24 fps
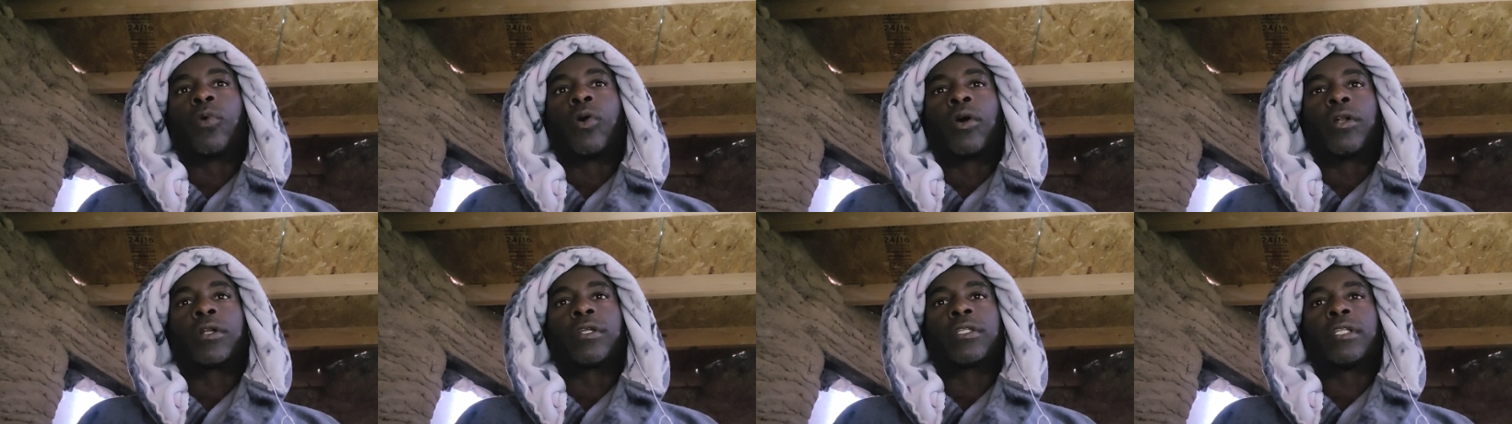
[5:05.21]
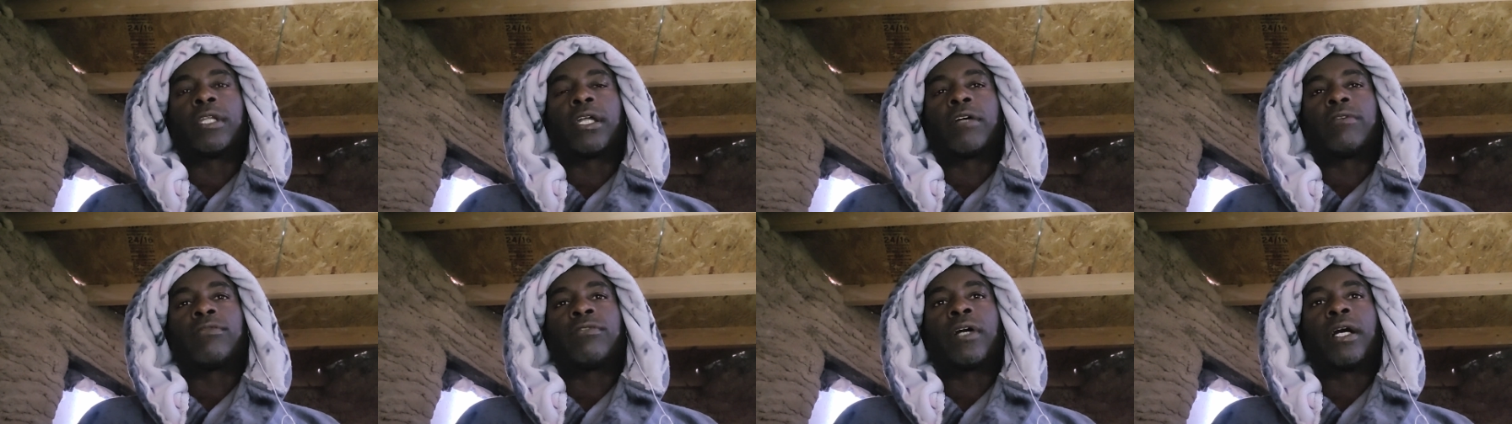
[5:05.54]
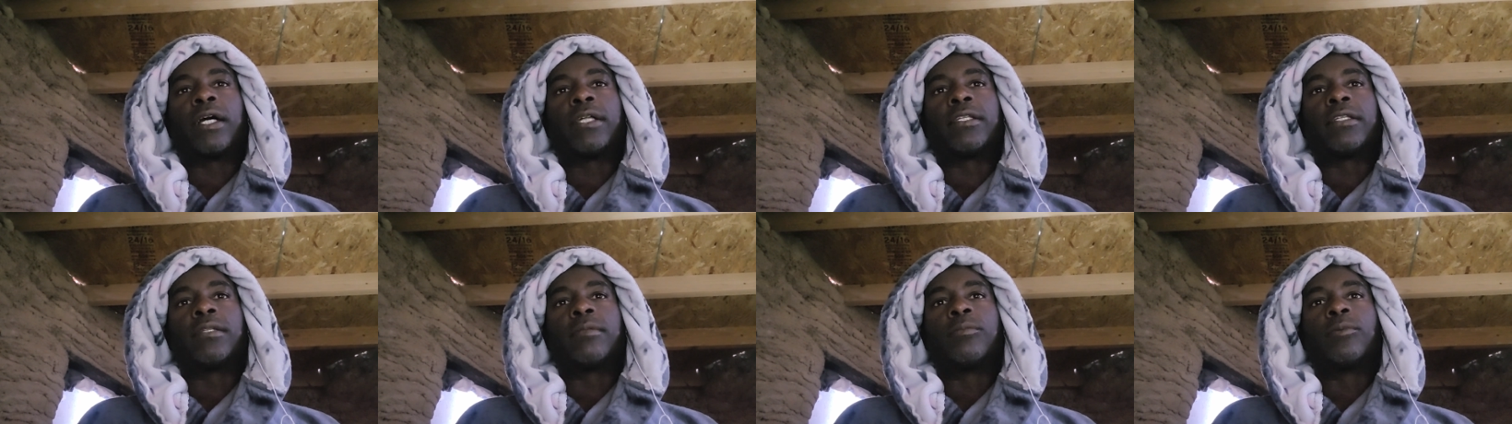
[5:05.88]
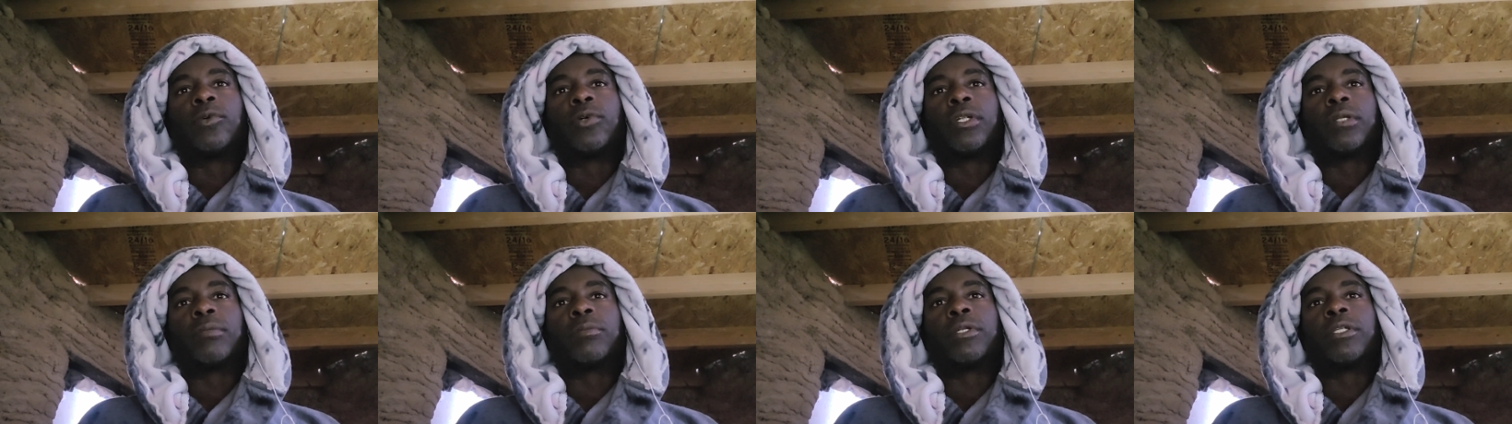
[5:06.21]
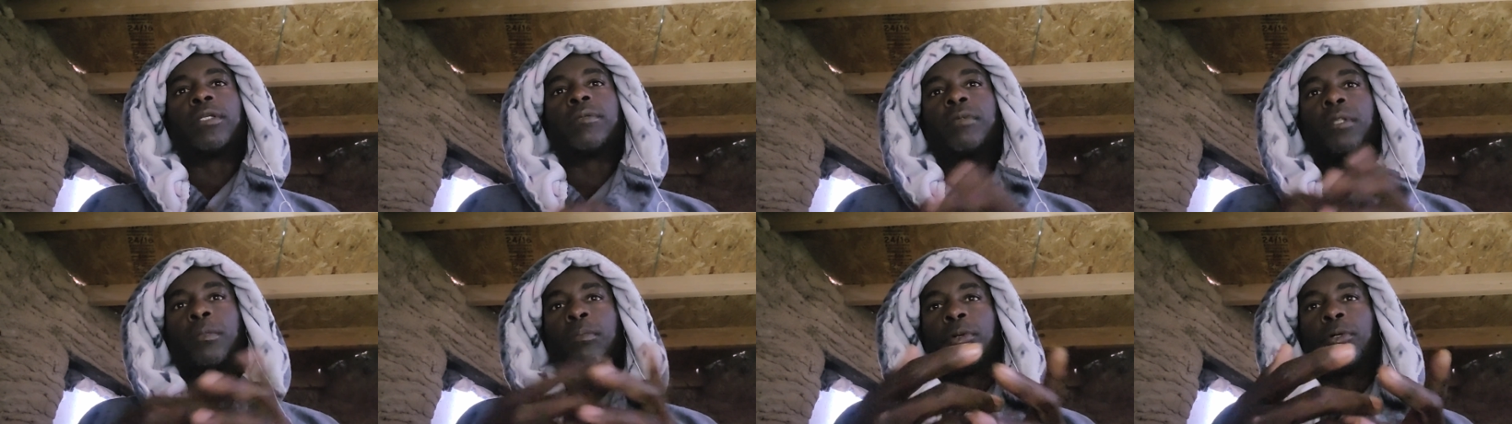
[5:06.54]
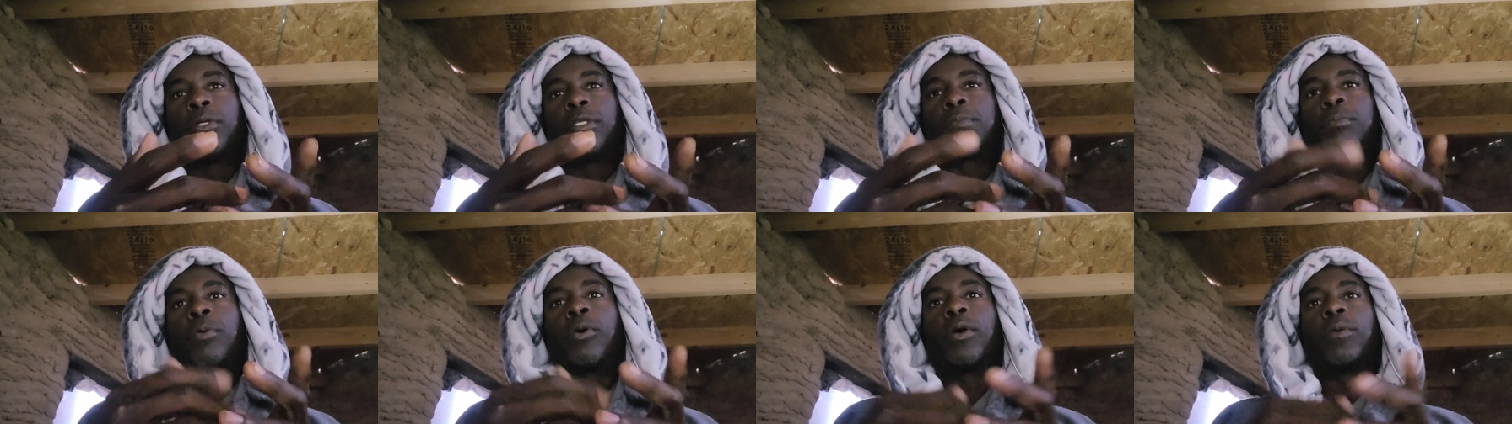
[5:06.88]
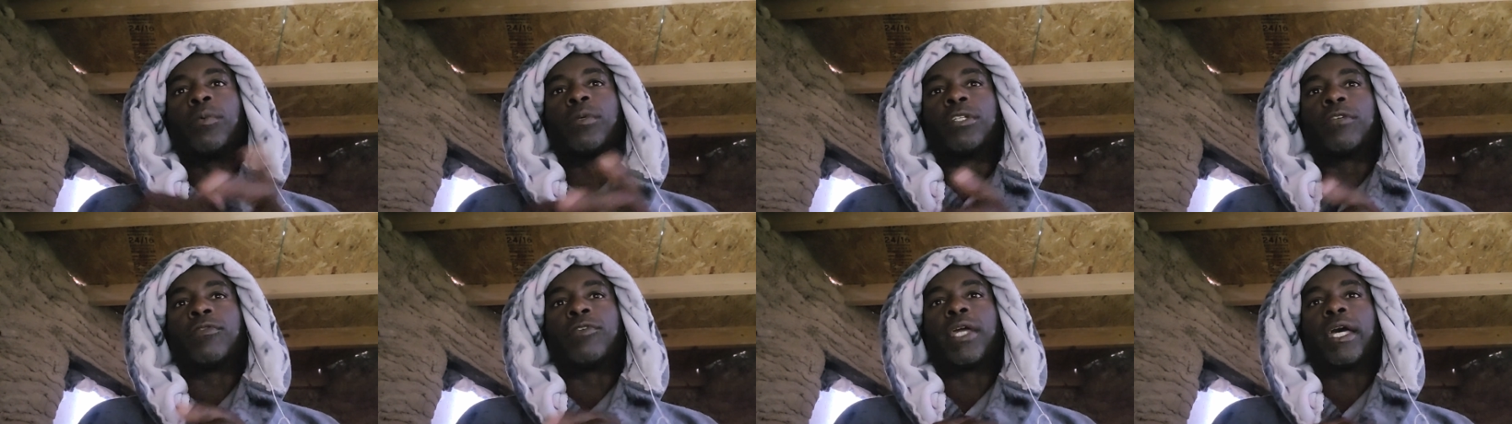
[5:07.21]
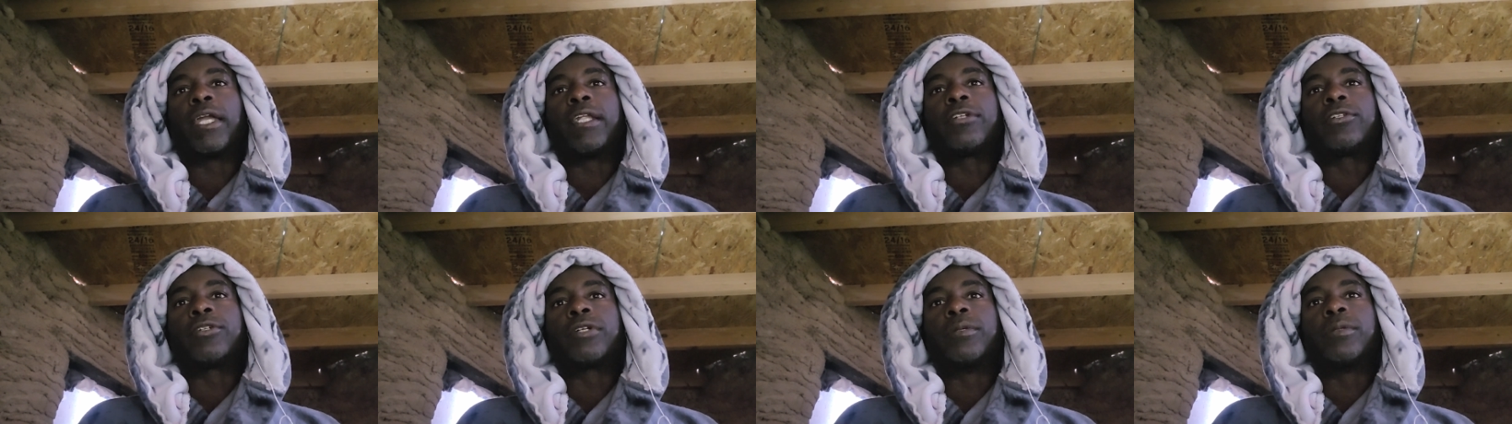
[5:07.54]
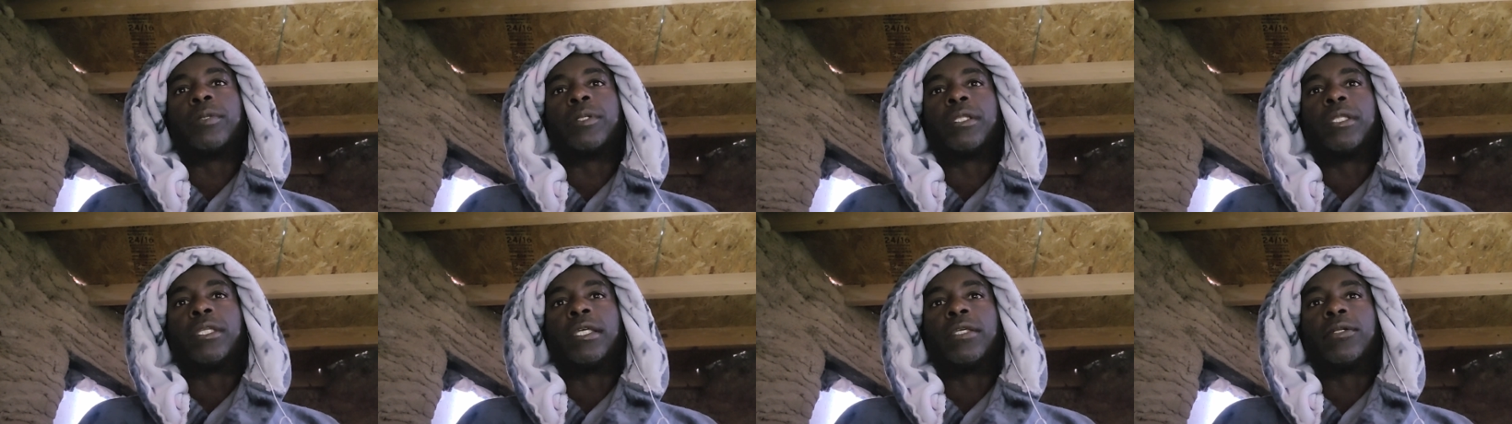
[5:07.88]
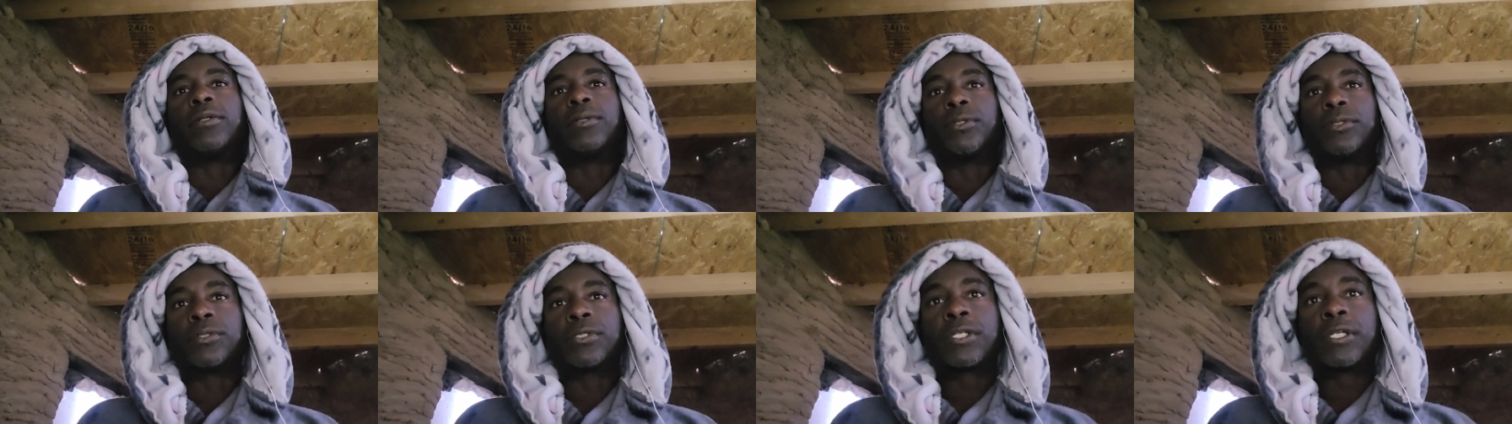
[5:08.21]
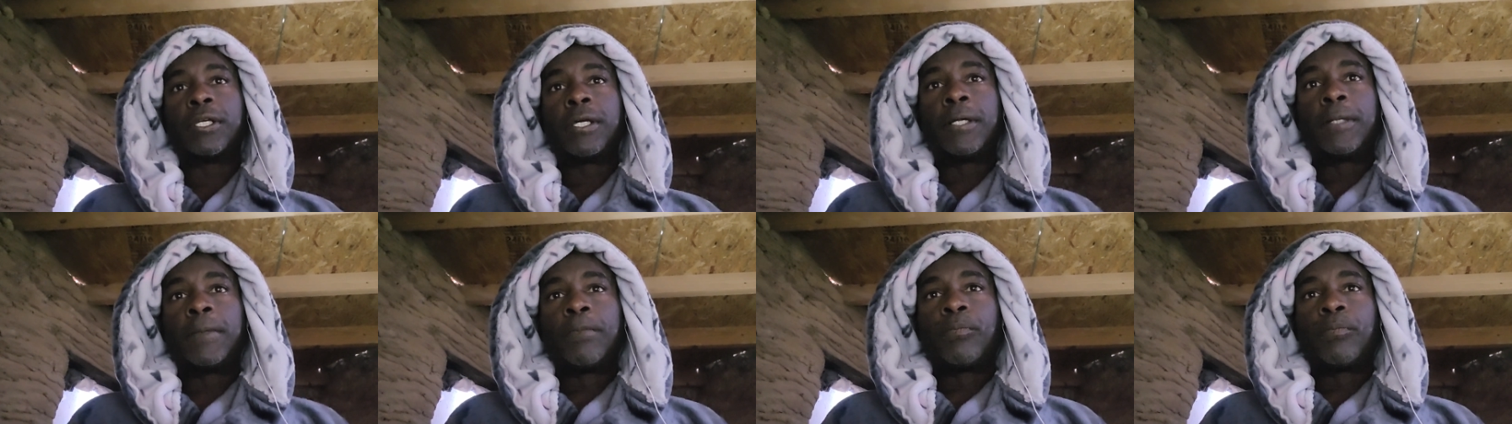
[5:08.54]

water that I find in the morning. But his point was, if you had a tree with needles,